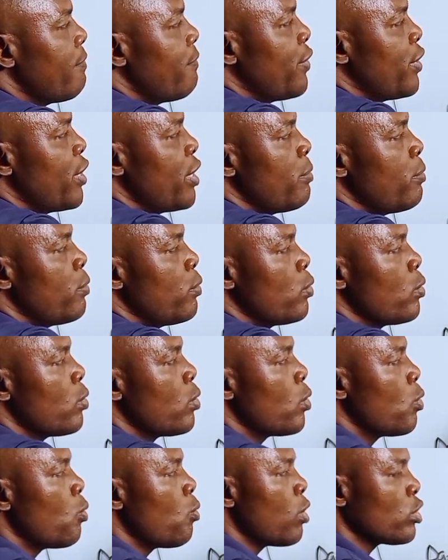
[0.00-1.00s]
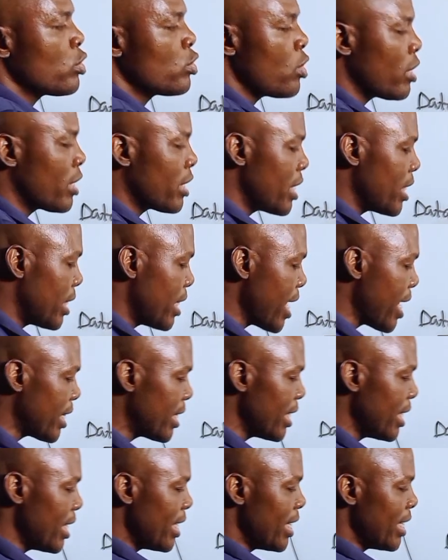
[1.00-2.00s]
variable was not
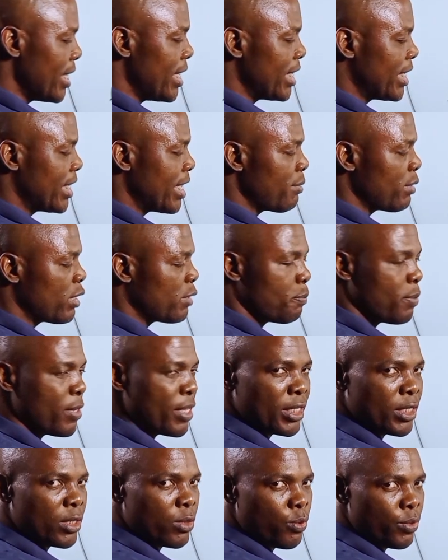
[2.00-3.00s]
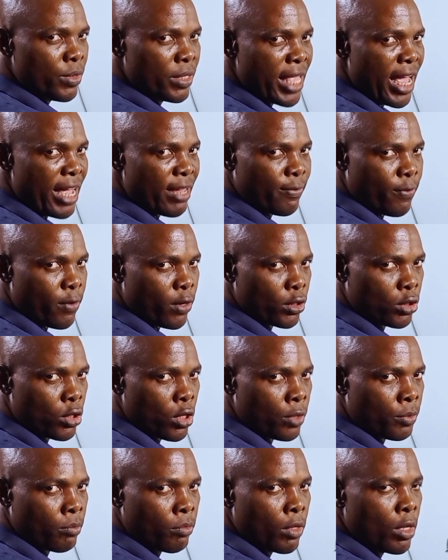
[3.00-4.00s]
created in the same space with that
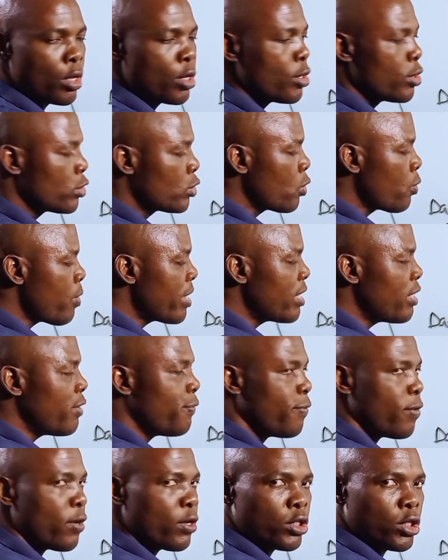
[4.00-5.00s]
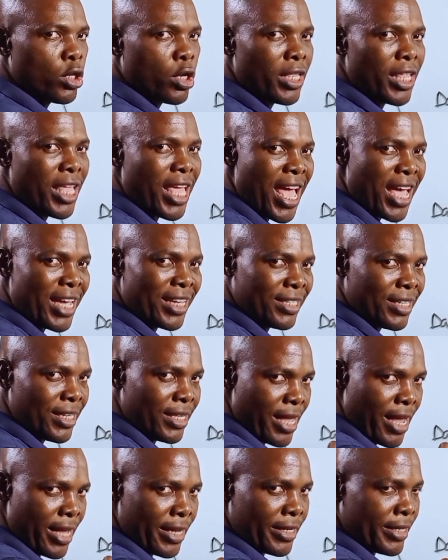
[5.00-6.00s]
function. So when the function
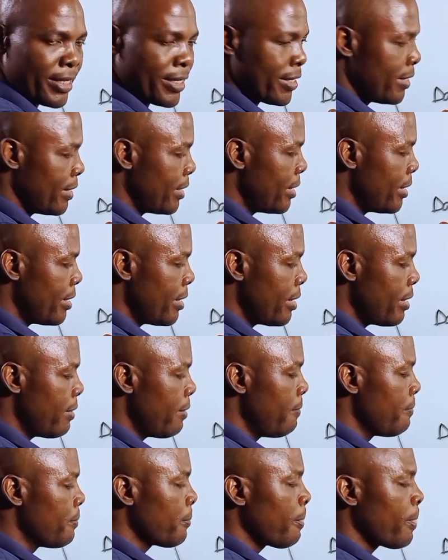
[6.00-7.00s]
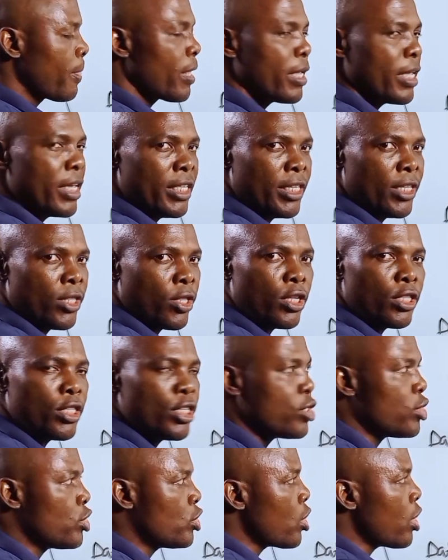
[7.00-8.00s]
exited, it did not
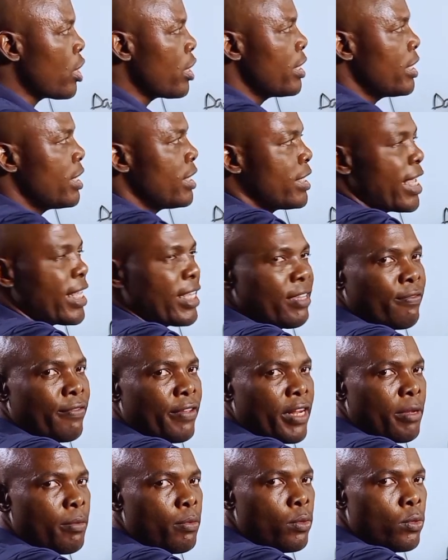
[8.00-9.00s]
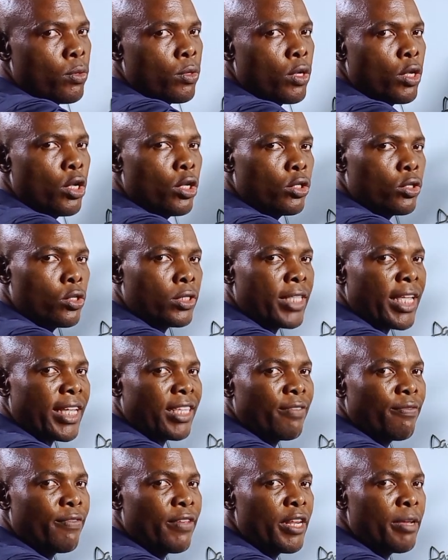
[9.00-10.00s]
destroy the static variable. So
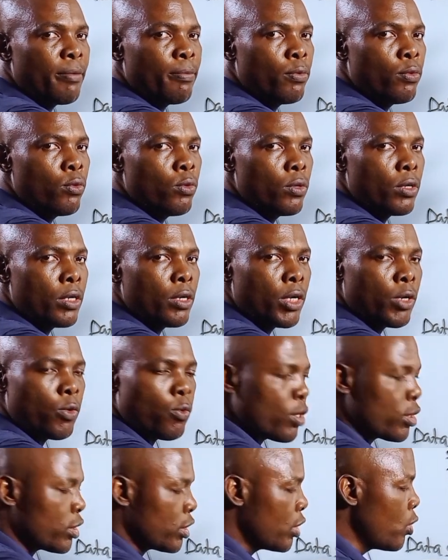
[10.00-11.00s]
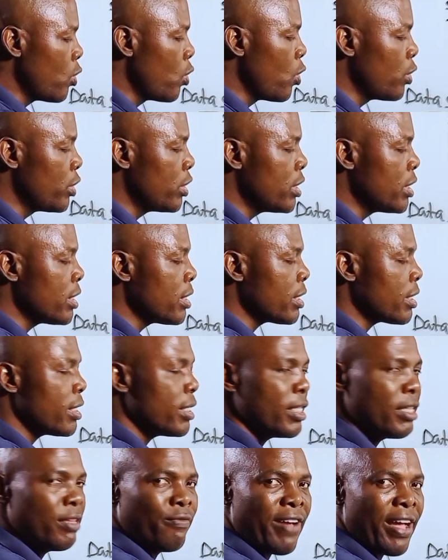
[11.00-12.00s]
static variable was still holding
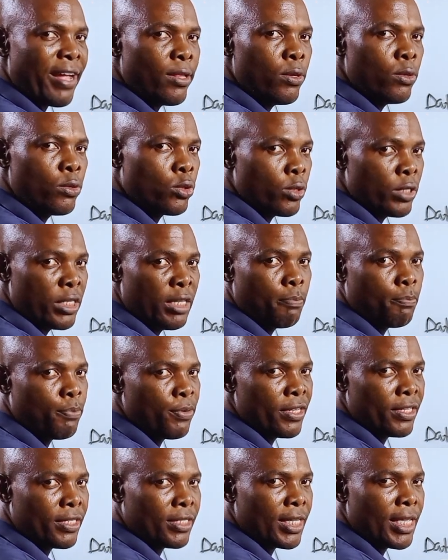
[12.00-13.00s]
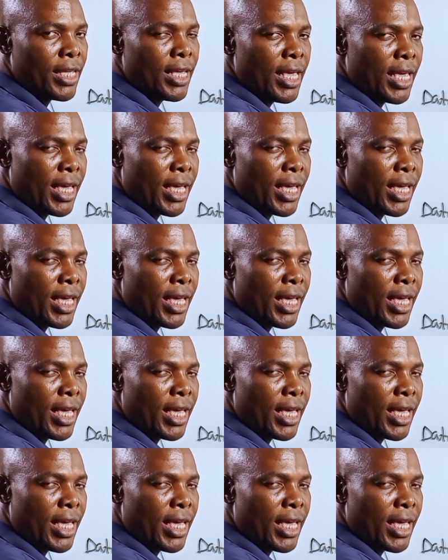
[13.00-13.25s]
the value. So the priest